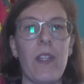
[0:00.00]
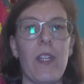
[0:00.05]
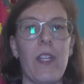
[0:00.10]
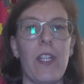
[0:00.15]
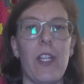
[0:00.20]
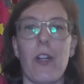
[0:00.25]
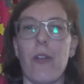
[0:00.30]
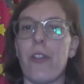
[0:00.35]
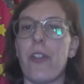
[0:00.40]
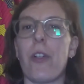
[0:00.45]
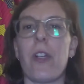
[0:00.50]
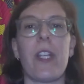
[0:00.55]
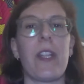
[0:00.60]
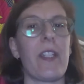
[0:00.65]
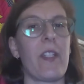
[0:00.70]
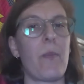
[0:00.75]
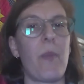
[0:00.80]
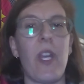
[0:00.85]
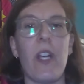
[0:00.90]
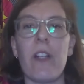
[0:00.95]
during
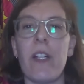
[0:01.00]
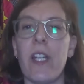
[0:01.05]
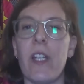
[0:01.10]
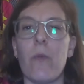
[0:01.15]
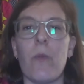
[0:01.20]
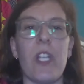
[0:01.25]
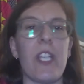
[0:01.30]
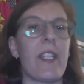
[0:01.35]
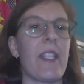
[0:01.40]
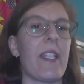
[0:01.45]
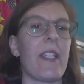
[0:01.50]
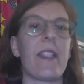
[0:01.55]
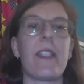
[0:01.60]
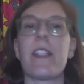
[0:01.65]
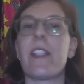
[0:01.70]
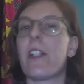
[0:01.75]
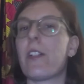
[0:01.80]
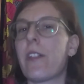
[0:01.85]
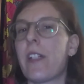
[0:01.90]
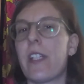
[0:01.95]
this period, we see
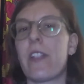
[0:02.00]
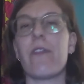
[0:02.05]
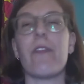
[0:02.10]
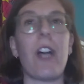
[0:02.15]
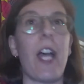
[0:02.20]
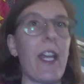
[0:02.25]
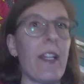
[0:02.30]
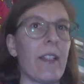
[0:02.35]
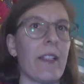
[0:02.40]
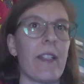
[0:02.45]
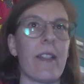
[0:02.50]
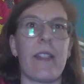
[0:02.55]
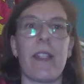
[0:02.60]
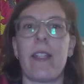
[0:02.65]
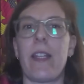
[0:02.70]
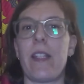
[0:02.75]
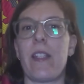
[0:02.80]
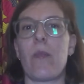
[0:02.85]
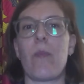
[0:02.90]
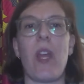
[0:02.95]
serious violence
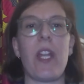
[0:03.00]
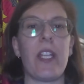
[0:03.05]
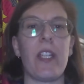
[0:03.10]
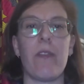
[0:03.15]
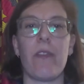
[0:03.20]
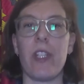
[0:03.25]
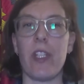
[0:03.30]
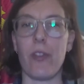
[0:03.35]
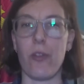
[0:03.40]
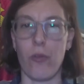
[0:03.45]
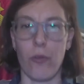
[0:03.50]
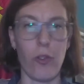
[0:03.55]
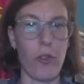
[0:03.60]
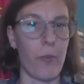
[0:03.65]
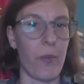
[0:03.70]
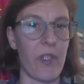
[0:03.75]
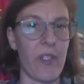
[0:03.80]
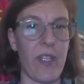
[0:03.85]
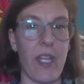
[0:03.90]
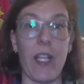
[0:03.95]
against many of these
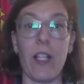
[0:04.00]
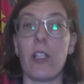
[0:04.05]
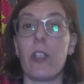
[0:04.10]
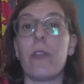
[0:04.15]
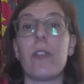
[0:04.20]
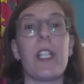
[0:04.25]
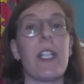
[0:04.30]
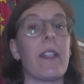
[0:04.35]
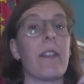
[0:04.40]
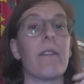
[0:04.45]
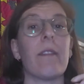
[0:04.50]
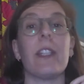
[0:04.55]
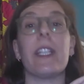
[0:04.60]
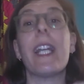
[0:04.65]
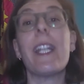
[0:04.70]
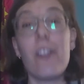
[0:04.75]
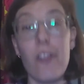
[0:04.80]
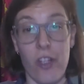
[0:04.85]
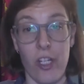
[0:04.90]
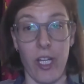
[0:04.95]
groups, including
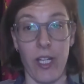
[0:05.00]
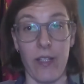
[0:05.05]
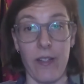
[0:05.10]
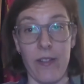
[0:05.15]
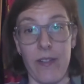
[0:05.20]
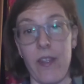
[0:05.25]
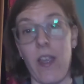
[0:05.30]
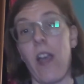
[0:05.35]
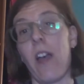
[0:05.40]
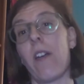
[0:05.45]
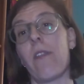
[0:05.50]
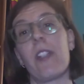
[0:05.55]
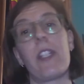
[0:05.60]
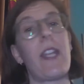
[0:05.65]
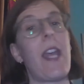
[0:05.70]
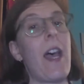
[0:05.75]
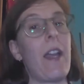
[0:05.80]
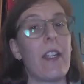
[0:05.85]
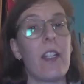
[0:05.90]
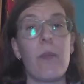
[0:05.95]
lynchings of
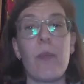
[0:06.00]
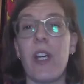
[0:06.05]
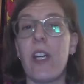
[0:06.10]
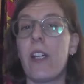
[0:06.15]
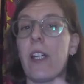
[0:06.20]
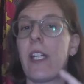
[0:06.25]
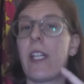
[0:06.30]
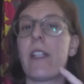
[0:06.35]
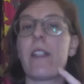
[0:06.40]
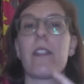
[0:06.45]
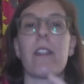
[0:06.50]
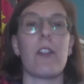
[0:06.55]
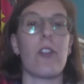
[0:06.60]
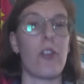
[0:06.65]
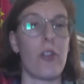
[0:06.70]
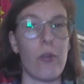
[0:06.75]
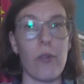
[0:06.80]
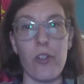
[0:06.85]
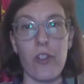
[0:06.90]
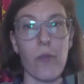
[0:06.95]
Italian Americans
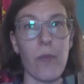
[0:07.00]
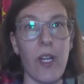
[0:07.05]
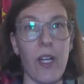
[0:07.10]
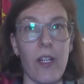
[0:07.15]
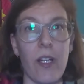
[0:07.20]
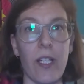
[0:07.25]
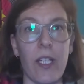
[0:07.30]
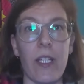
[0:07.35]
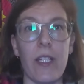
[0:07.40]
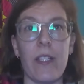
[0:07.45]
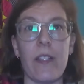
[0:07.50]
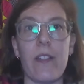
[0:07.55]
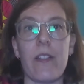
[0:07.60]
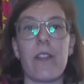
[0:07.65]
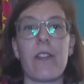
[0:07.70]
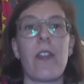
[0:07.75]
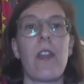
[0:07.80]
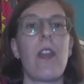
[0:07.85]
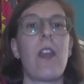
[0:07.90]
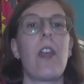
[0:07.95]
and Jewish
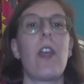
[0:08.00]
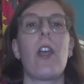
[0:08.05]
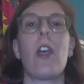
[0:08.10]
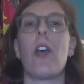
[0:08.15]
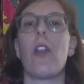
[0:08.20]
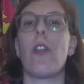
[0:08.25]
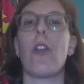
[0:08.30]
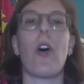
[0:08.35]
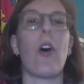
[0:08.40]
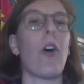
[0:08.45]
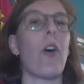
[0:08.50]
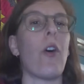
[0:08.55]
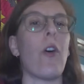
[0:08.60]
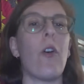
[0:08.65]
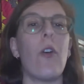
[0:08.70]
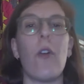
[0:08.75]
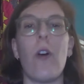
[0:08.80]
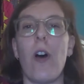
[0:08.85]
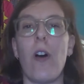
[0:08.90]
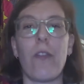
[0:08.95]
Americans,
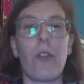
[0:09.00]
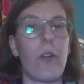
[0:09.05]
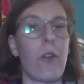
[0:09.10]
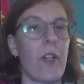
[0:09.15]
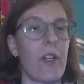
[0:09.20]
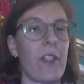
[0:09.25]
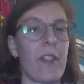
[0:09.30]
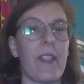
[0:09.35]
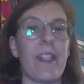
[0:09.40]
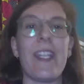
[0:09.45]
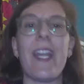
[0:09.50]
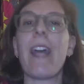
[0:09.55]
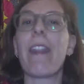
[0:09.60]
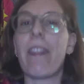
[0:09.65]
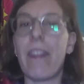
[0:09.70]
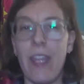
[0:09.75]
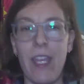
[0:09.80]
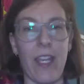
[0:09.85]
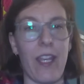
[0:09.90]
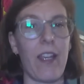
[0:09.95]
though, of course,
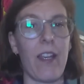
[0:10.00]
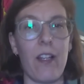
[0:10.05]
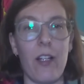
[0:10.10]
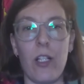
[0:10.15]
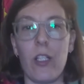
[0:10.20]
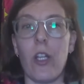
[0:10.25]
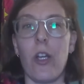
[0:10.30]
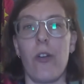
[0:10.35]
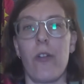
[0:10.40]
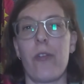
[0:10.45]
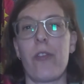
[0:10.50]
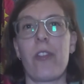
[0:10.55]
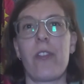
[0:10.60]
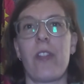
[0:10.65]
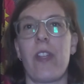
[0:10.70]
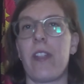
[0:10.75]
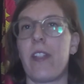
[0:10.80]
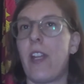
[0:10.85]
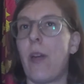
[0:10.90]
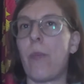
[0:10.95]
nothing close
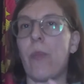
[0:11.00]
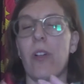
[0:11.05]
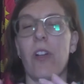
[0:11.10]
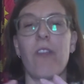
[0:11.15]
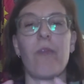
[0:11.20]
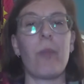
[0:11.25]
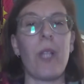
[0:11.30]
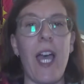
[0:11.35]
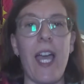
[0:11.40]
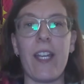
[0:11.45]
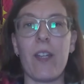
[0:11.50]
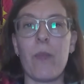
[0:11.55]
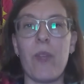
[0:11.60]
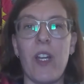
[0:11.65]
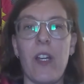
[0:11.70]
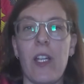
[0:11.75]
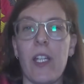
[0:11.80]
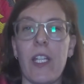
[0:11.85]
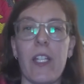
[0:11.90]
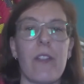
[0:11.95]
to the number of Black
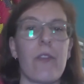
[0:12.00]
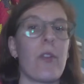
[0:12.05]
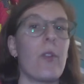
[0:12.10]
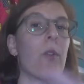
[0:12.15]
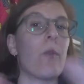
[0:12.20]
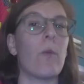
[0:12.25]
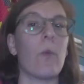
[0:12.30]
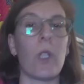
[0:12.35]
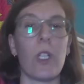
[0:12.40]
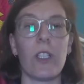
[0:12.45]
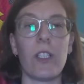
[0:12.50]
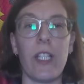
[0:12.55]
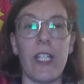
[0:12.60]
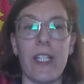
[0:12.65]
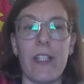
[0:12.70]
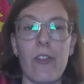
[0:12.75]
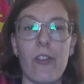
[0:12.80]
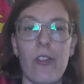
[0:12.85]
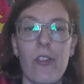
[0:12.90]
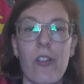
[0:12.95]
Americans who were
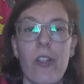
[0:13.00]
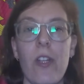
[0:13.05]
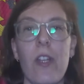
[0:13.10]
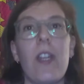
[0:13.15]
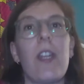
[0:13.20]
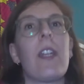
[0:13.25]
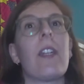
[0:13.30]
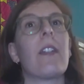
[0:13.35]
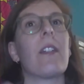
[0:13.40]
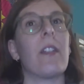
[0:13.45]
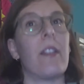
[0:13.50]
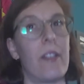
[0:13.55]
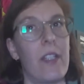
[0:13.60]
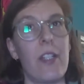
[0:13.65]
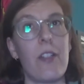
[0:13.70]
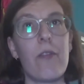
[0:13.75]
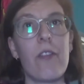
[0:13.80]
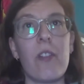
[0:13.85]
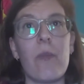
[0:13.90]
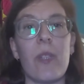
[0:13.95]
lynched,
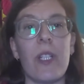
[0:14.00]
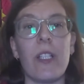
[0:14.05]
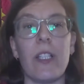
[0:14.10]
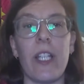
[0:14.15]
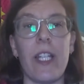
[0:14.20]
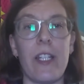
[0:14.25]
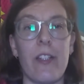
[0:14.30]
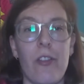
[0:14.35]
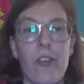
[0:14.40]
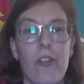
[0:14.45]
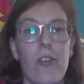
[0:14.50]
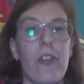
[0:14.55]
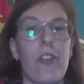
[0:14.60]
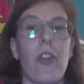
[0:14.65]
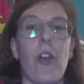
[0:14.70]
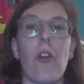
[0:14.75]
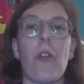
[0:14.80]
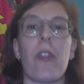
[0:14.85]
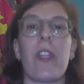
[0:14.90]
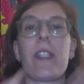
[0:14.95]
continue to be lynched.
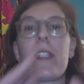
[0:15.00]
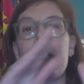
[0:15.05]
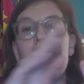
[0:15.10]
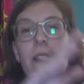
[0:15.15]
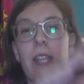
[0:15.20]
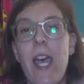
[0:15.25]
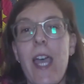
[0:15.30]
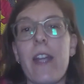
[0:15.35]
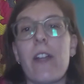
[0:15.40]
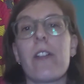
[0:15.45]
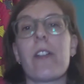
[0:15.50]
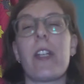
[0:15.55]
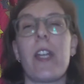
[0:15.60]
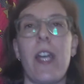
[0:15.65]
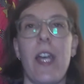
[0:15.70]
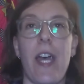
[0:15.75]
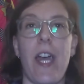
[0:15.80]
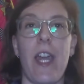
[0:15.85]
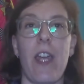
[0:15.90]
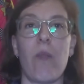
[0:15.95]
So this entire
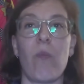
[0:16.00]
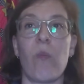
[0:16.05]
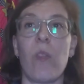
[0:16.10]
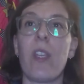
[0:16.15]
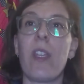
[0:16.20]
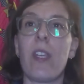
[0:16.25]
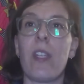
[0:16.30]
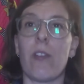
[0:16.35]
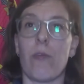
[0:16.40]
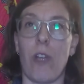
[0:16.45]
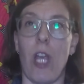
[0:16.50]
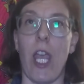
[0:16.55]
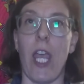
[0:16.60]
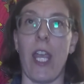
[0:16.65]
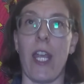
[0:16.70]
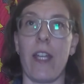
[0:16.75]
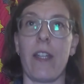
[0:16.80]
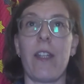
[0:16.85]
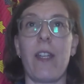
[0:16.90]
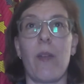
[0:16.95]
time,
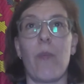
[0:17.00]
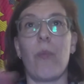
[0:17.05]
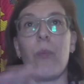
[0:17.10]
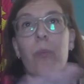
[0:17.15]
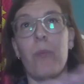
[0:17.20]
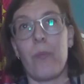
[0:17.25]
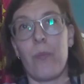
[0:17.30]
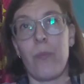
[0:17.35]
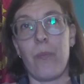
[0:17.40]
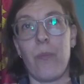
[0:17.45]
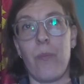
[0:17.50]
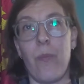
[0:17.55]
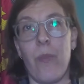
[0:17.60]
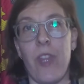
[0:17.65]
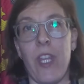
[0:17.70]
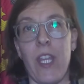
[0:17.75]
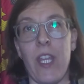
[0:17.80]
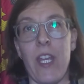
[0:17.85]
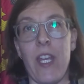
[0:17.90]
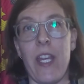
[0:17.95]
right,
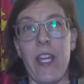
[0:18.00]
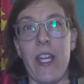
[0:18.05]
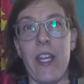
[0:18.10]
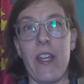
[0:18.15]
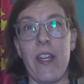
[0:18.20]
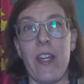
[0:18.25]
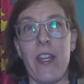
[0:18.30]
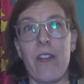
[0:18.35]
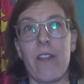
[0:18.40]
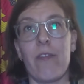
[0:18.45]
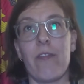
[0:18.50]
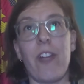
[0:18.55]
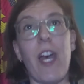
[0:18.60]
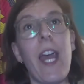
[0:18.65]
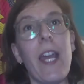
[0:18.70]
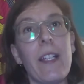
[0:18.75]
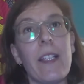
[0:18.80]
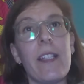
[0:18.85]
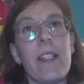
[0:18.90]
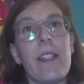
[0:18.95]
the
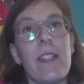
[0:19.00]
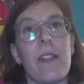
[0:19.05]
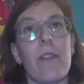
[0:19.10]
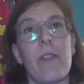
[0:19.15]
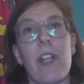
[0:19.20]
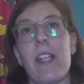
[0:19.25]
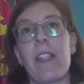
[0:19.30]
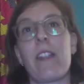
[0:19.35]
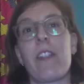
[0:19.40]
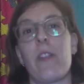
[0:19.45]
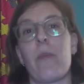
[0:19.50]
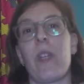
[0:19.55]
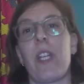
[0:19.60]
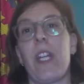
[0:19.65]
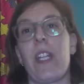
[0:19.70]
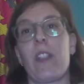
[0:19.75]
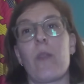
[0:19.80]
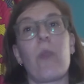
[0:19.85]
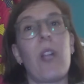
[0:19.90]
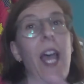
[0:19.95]
violence and racism
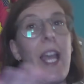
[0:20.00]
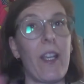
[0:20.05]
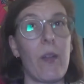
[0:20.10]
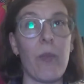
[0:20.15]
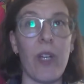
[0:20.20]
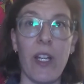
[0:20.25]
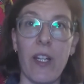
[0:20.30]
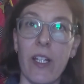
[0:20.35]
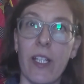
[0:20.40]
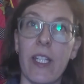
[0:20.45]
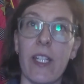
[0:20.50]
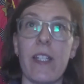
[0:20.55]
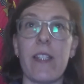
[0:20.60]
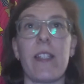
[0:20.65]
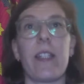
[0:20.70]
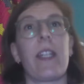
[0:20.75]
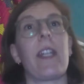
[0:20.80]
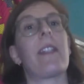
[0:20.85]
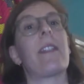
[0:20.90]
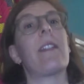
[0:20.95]
against Black Americans,
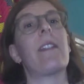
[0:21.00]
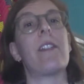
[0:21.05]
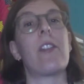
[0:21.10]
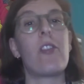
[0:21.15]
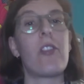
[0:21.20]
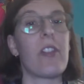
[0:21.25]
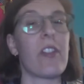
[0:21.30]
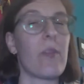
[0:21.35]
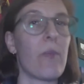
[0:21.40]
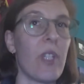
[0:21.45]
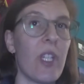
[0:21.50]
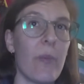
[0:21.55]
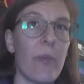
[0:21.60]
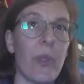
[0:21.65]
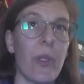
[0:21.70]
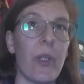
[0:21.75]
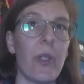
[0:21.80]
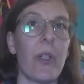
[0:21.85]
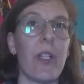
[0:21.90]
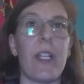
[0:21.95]
against Indigenous
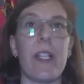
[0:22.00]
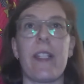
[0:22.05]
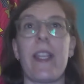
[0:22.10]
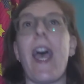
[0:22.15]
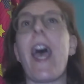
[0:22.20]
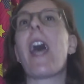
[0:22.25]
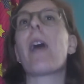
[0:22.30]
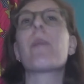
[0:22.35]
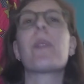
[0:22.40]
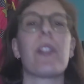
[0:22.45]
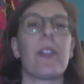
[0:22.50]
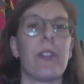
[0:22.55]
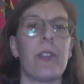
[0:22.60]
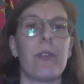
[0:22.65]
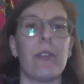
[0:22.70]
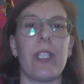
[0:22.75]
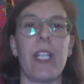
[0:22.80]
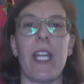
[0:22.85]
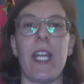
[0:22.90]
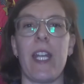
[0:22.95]
people, is
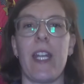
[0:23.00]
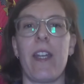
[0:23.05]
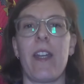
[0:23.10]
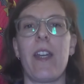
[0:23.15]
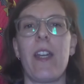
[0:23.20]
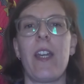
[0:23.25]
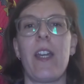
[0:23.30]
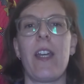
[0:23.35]
absolutely